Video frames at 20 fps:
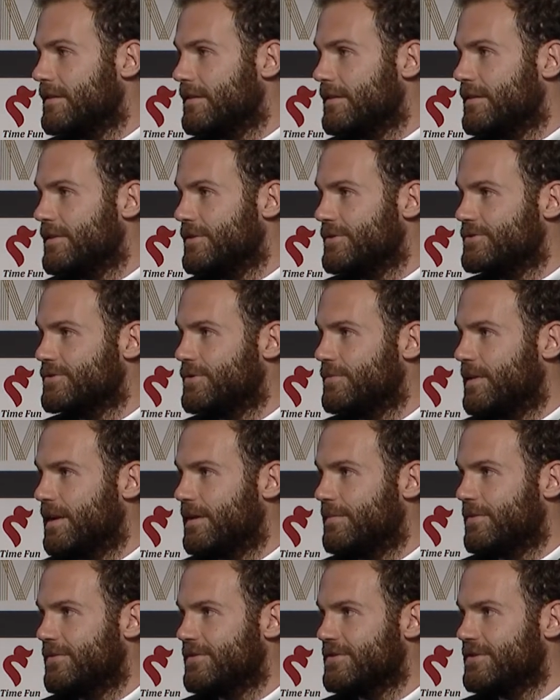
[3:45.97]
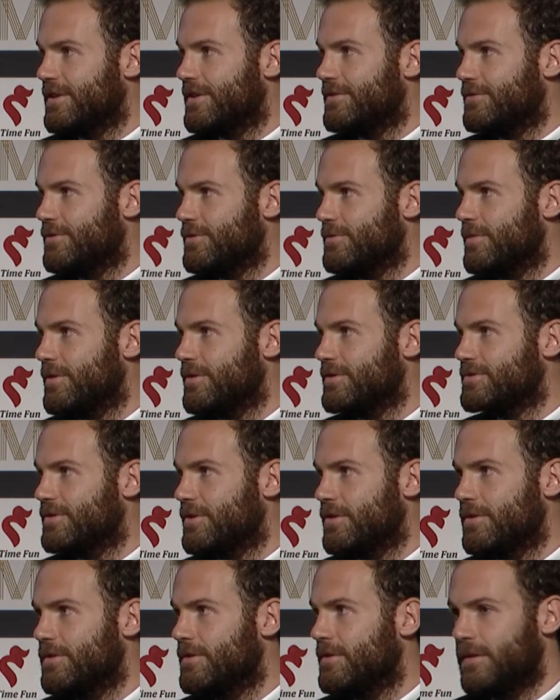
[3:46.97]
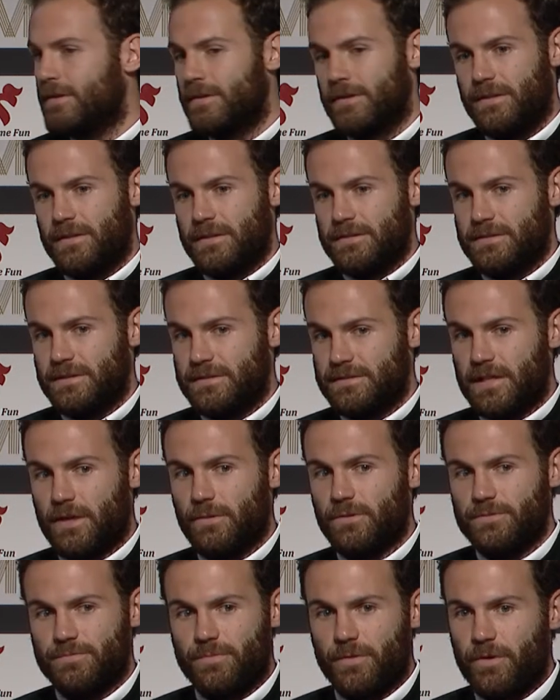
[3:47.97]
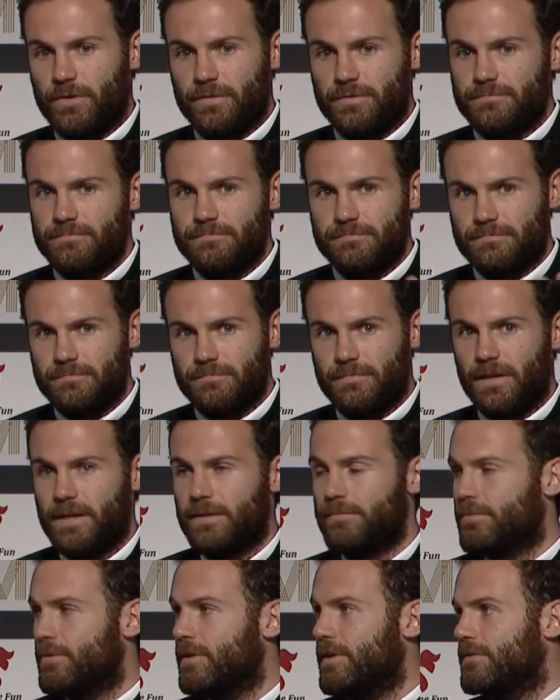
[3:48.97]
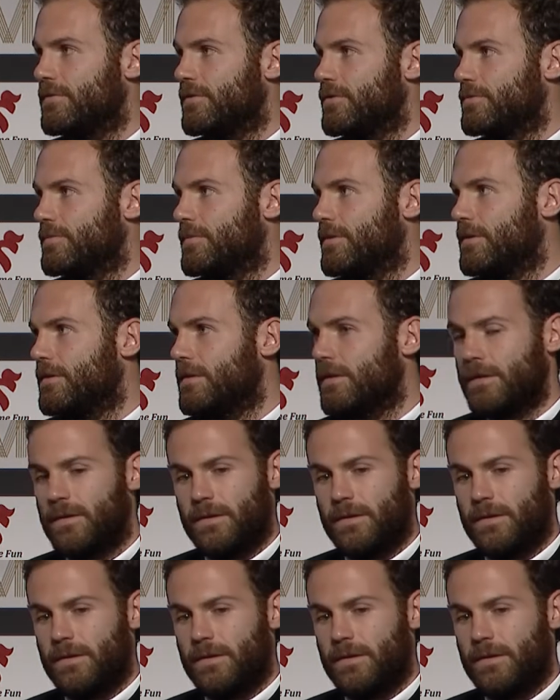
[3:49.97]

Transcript: He used to play professional football, so since I was born, I breathed football.